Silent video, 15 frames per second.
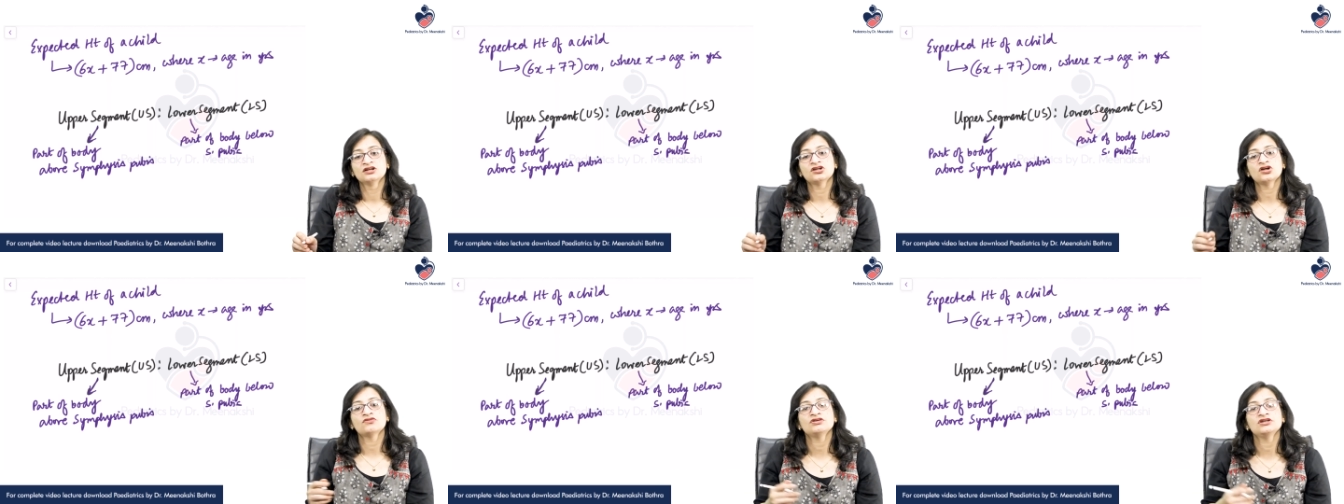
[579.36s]

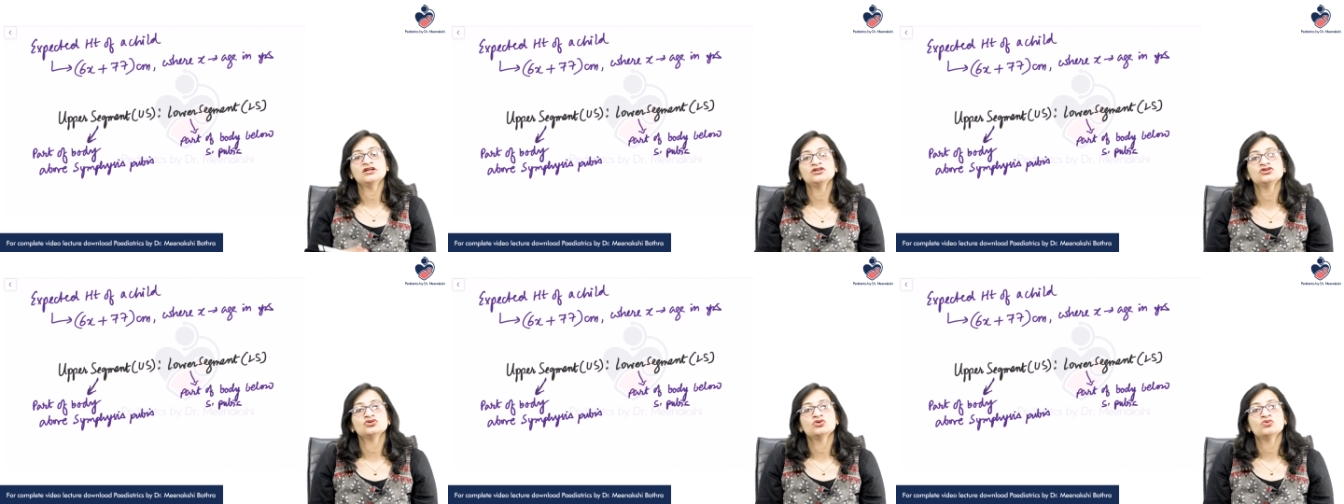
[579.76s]
Now we
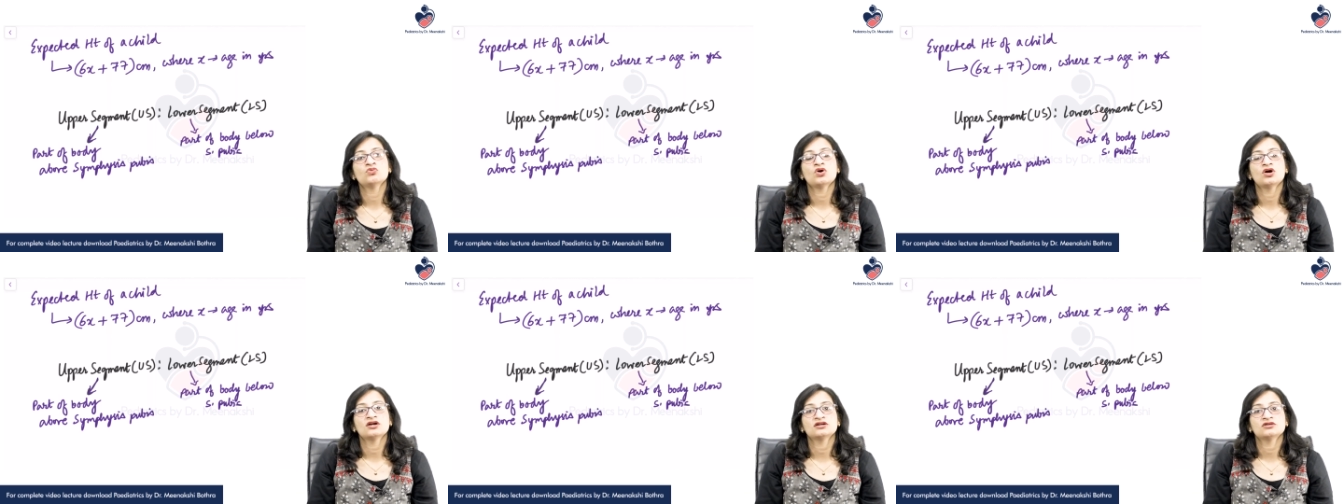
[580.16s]
need to know
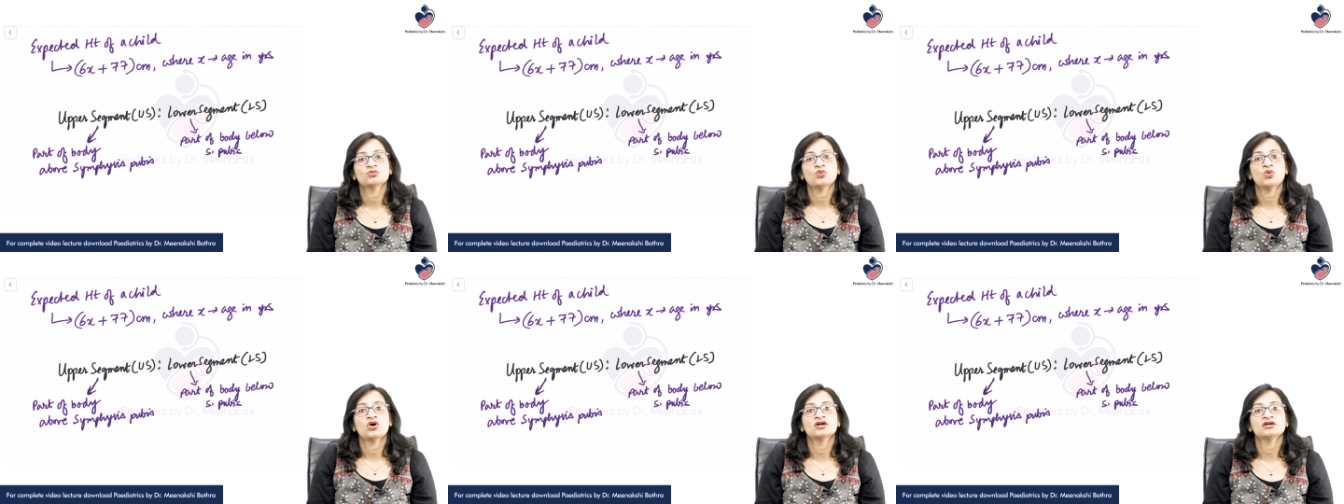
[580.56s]
what,
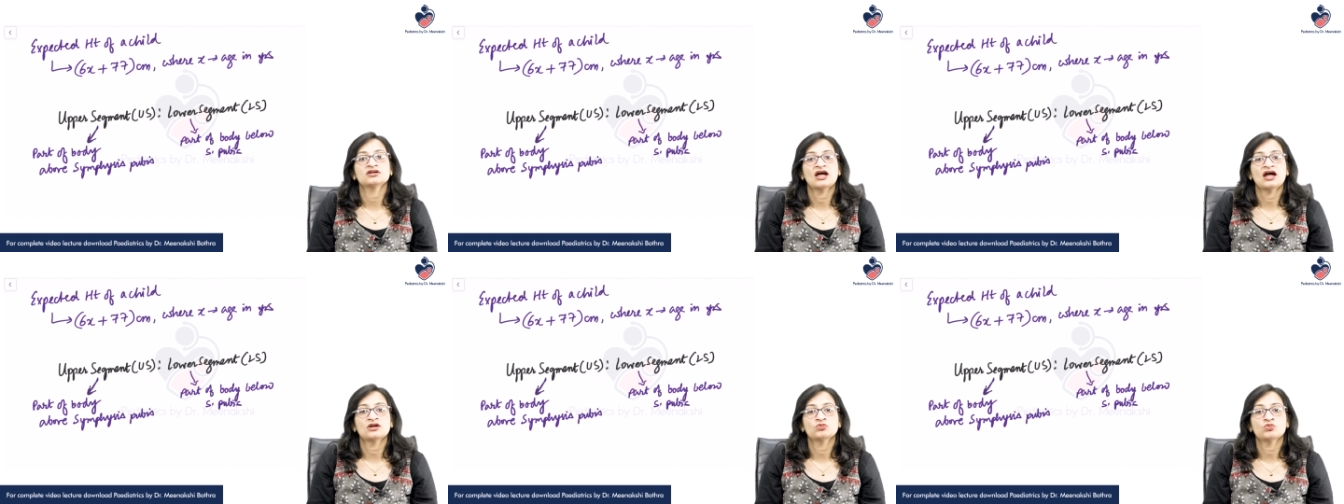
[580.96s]
what
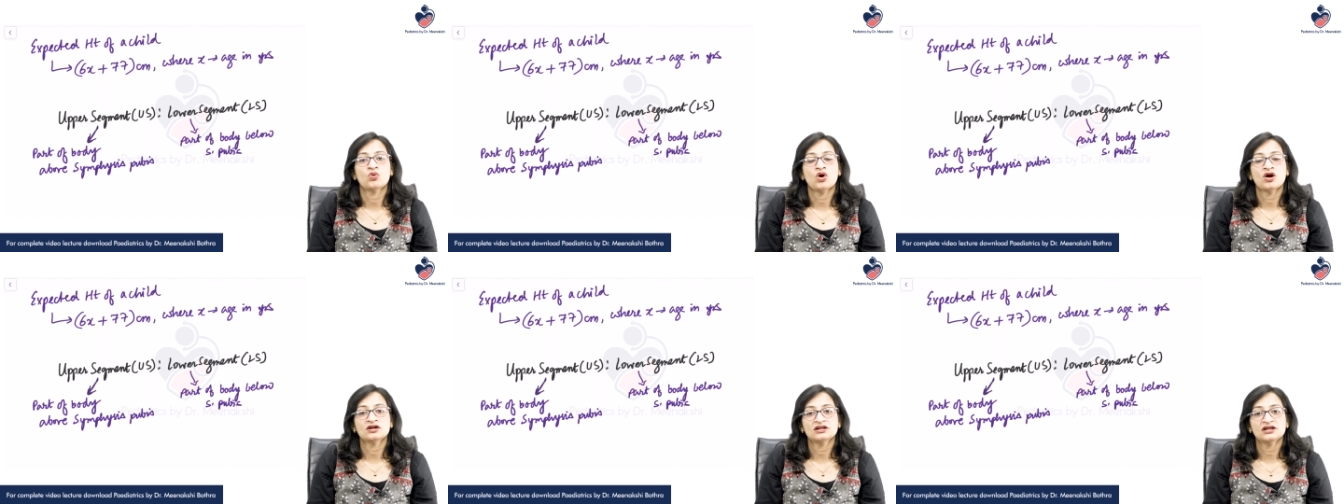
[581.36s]
at
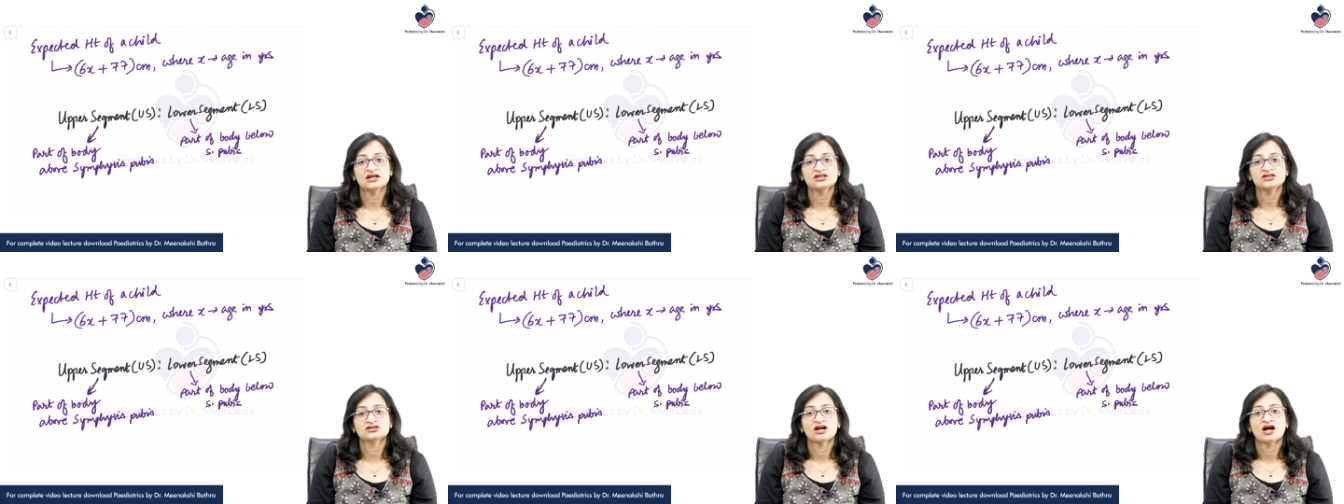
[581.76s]
what
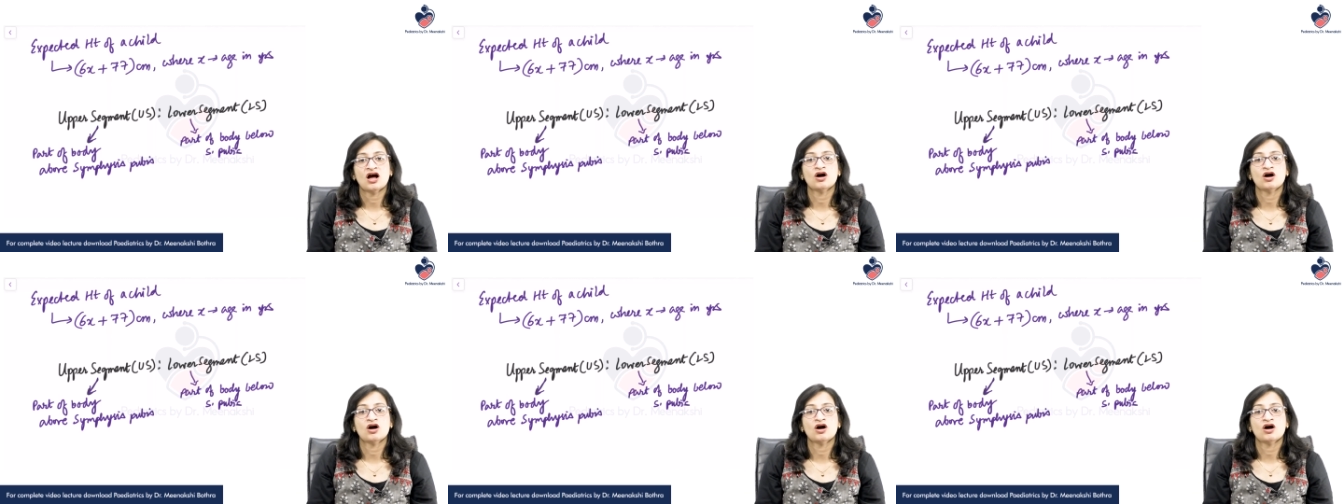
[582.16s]
age,